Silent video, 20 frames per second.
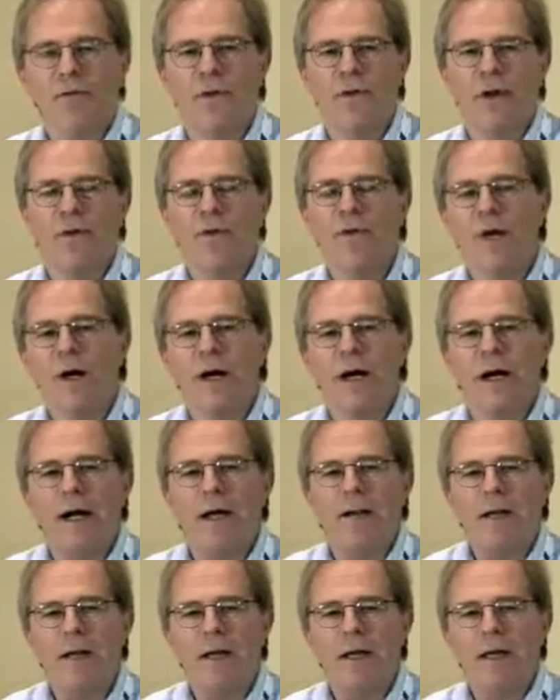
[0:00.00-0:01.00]

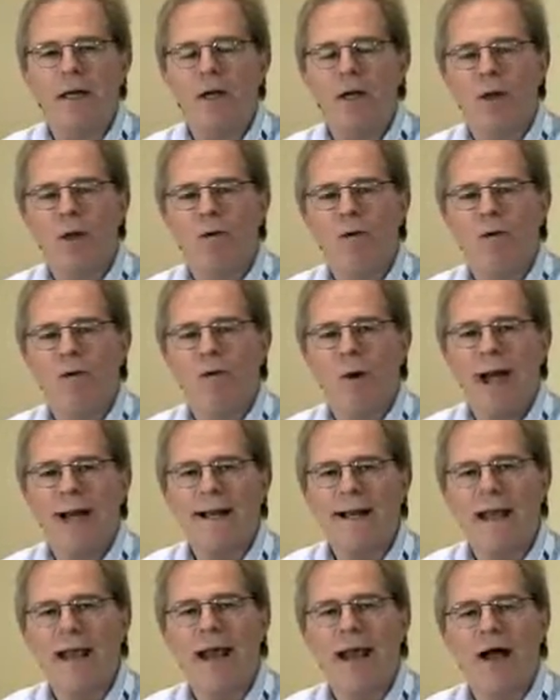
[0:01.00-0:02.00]
So
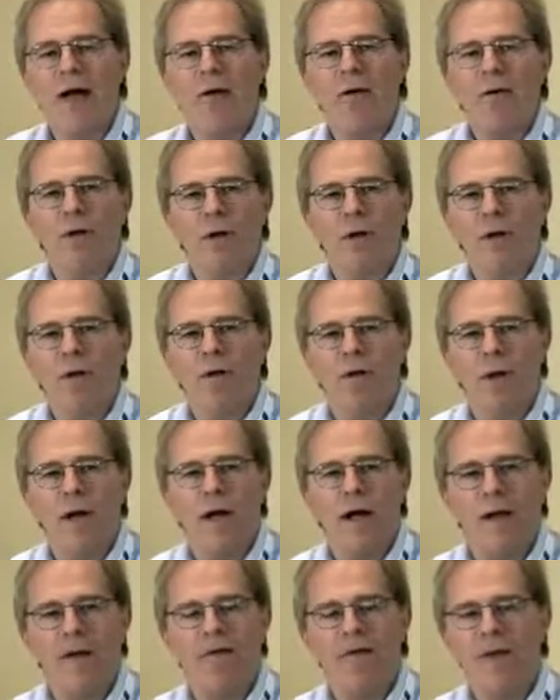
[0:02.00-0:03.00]
right now,
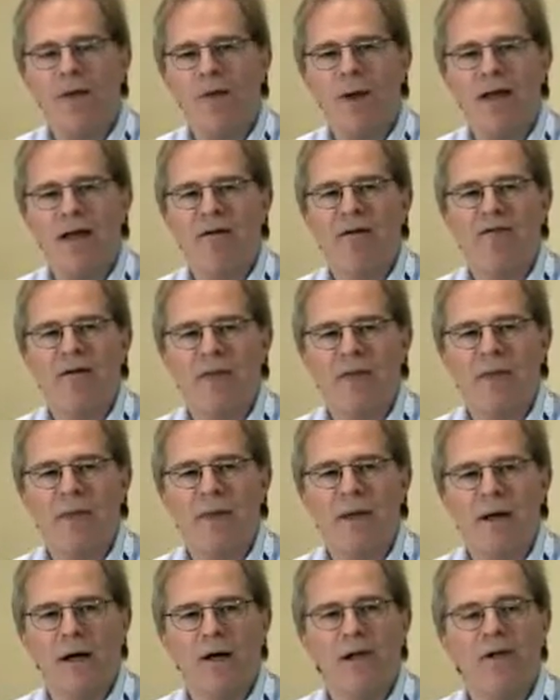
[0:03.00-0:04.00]
you'd have
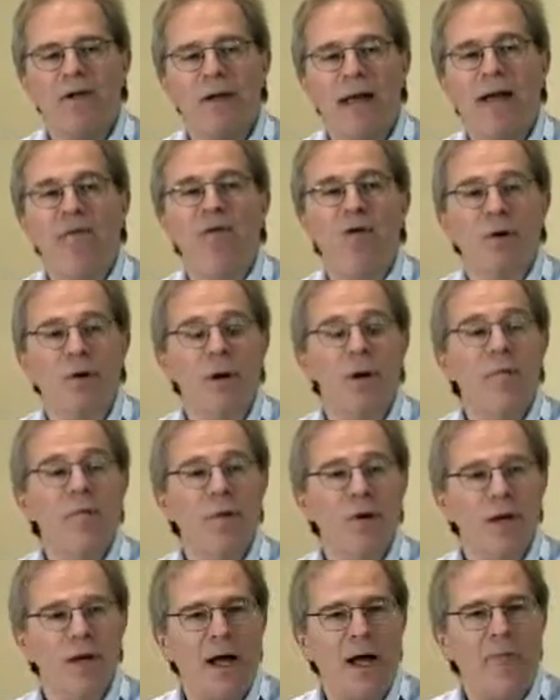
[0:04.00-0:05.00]
to
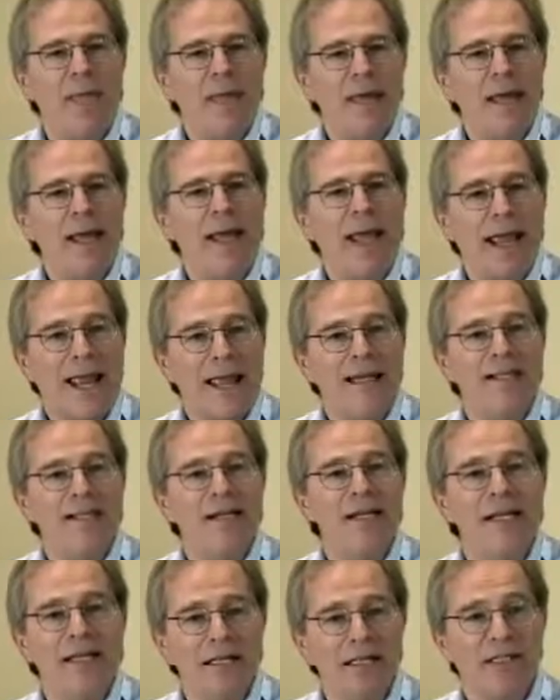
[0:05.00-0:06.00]
put up
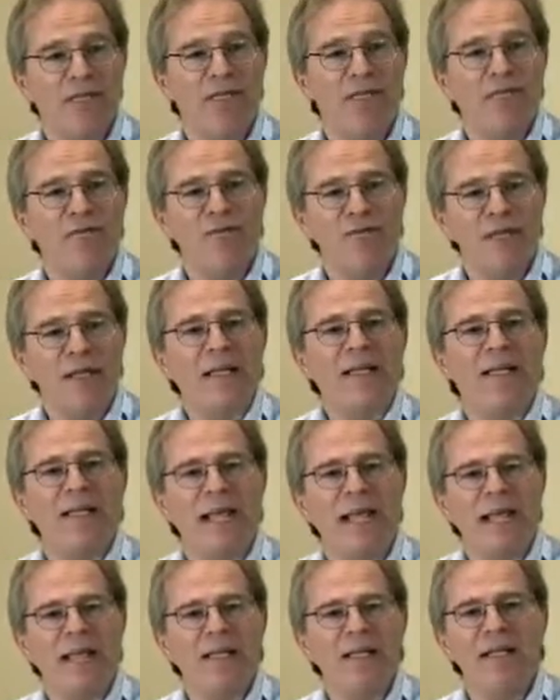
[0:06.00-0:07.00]
antennas.
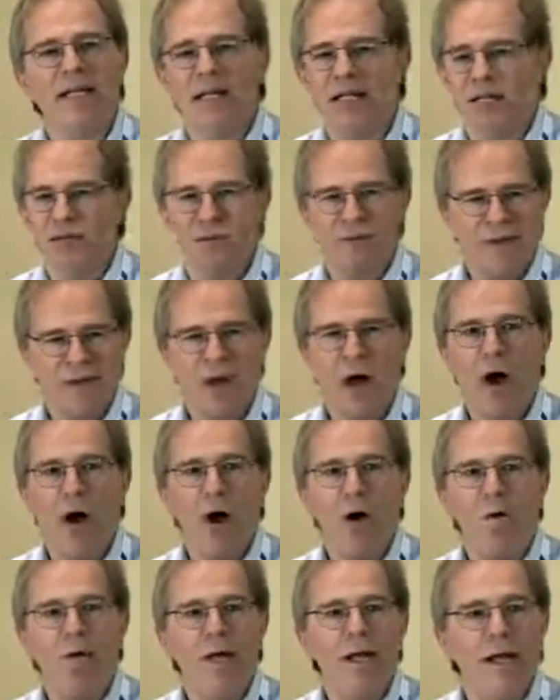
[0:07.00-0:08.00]
Fixed antennas will be the
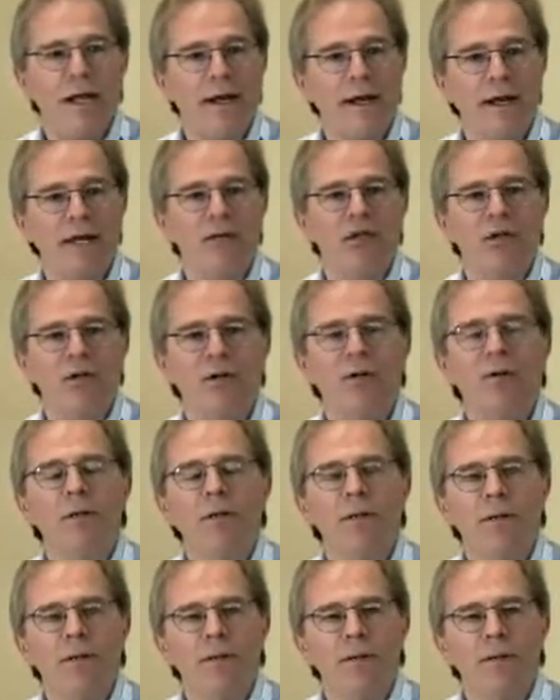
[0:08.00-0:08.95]
only initial